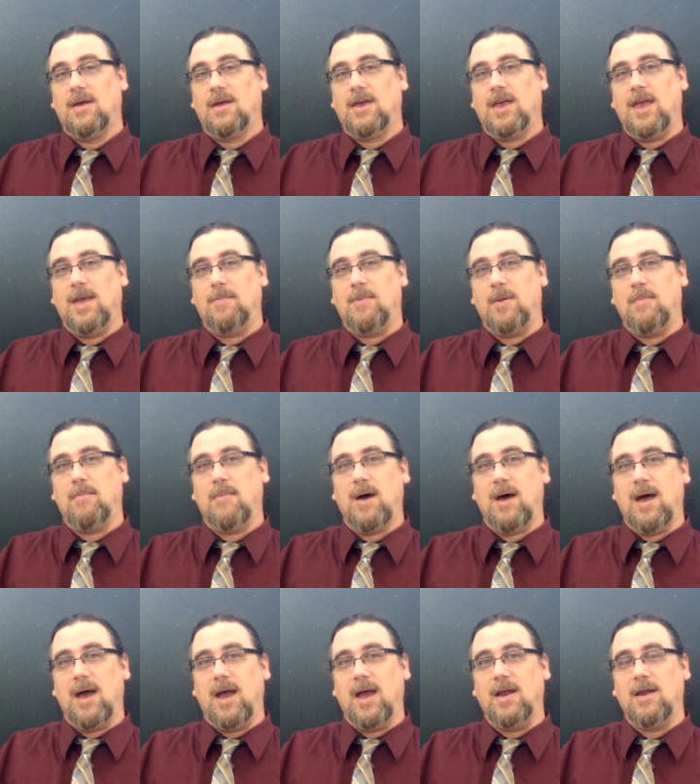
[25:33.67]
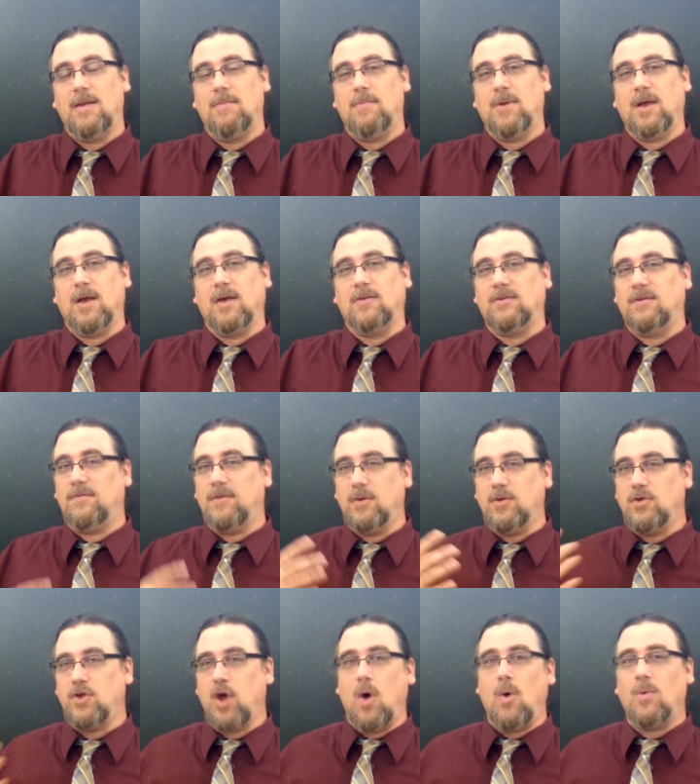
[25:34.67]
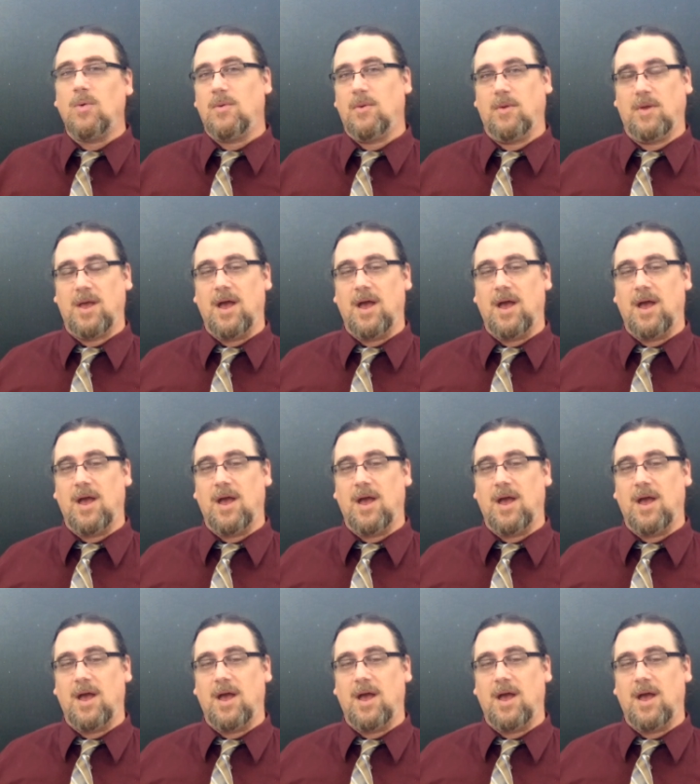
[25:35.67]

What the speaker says: keep in mind, because if you don't